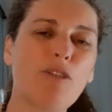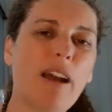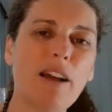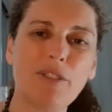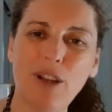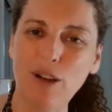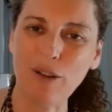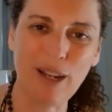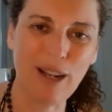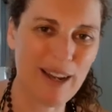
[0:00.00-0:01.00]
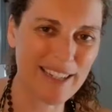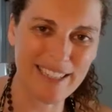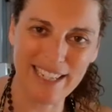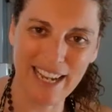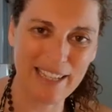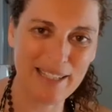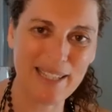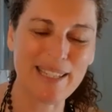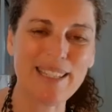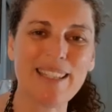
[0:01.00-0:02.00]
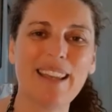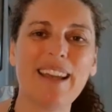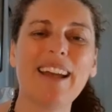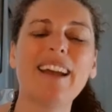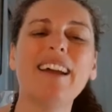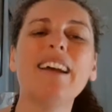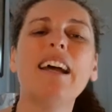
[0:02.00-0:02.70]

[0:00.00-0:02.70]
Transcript: groundhog kind of dances? Yeah.